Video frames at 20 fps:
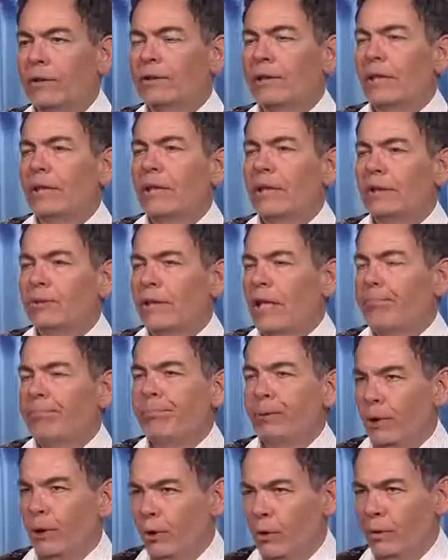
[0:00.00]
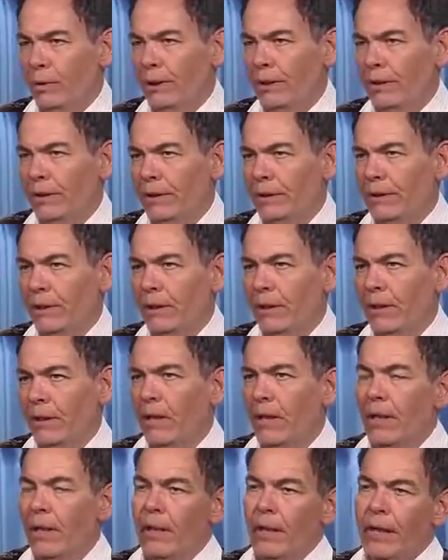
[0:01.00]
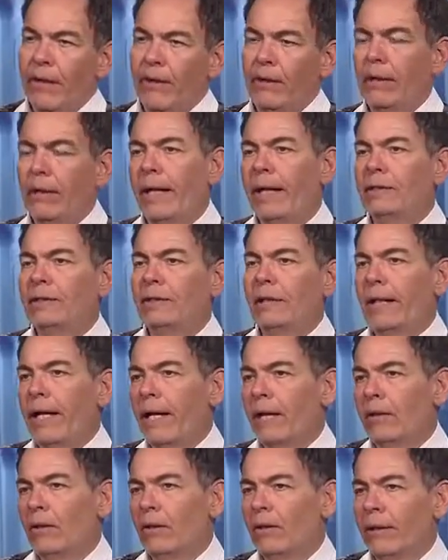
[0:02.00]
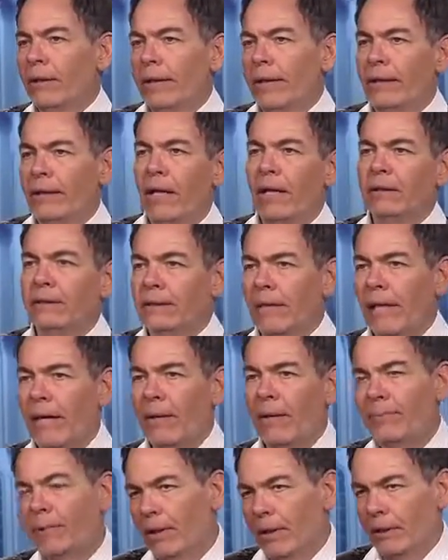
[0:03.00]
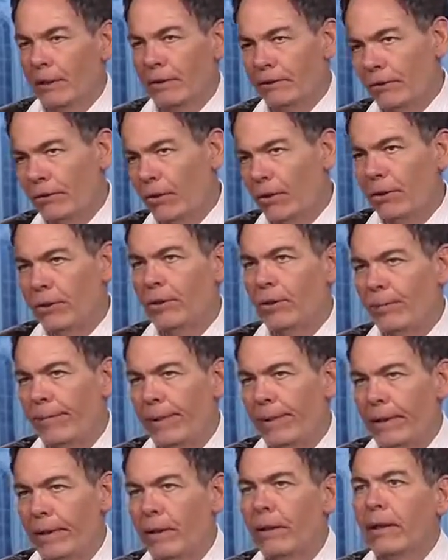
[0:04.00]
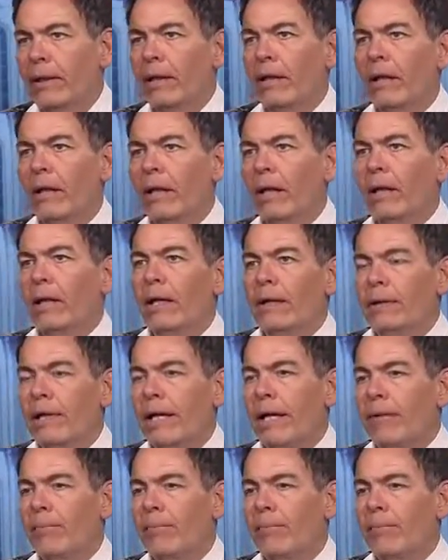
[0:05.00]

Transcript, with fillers: understand like JetBlue and these uh, yeah. airlines, they got, okay, nonstop, let's go to Cuba, uh, and